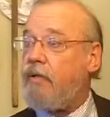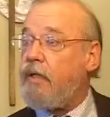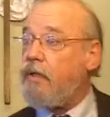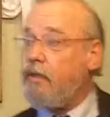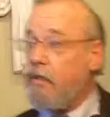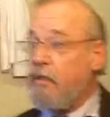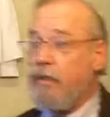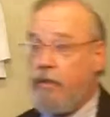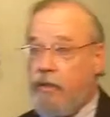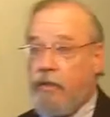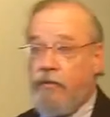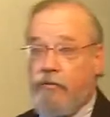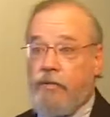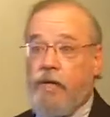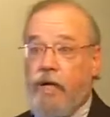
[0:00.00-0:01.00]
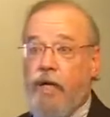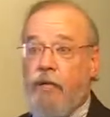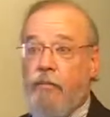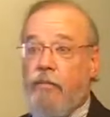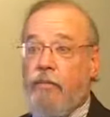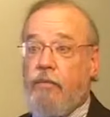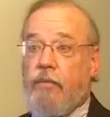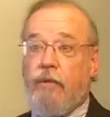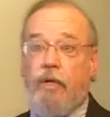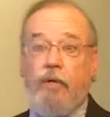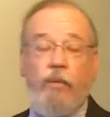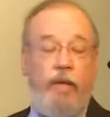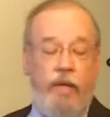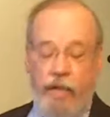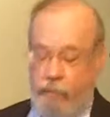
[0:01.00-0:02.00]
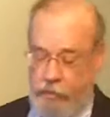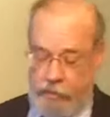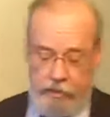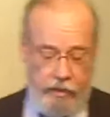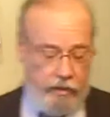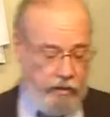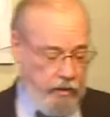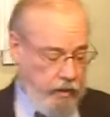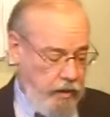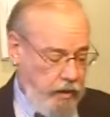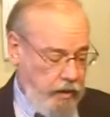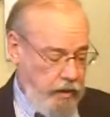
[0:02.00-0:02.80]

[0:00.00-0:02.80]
like the end of time and what happens there.